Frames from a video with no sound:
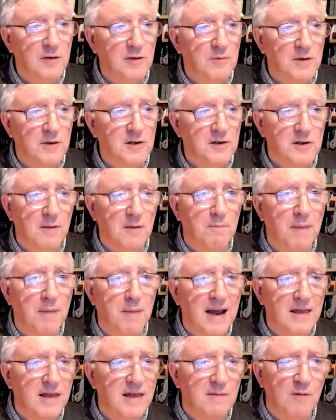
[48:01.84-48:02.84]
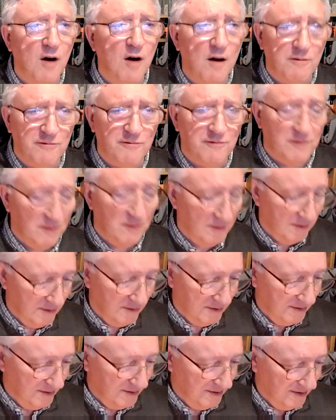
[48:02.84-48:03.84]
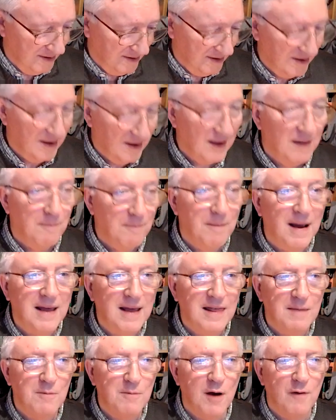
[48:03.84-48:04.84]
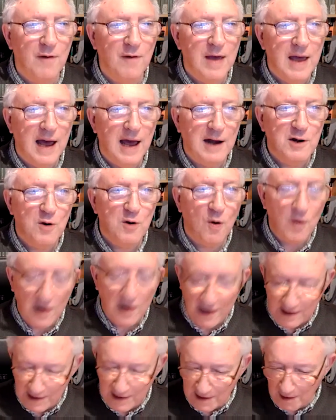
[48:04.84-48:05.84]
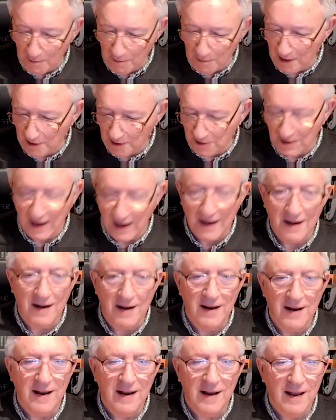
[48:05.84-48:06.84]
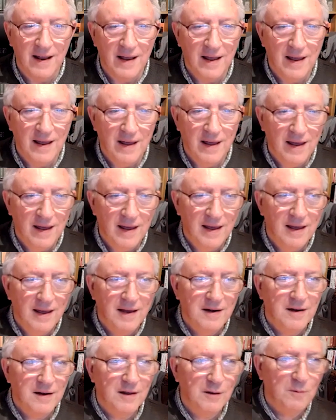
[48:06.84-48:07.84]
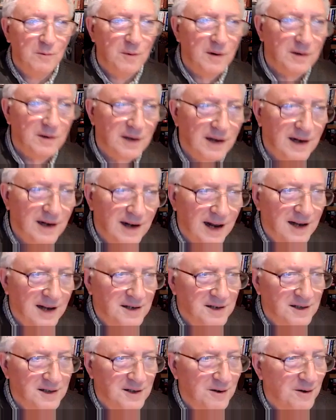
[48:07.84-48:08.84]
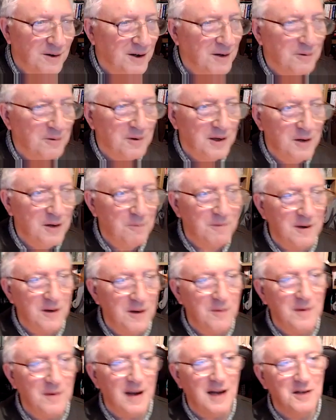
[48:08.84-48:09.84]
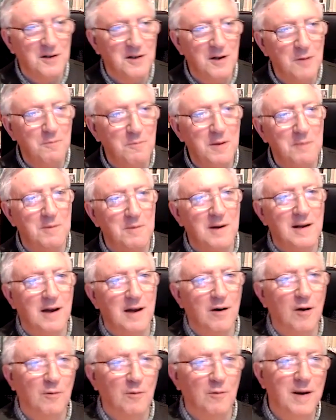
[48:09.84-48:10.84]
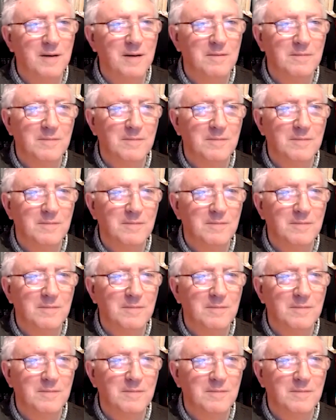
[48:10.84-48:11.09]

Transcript: which is to buy them off. Buy them off. A Tory leader once said, to the working class. He said, look, you, you, you guys, you people cannot win.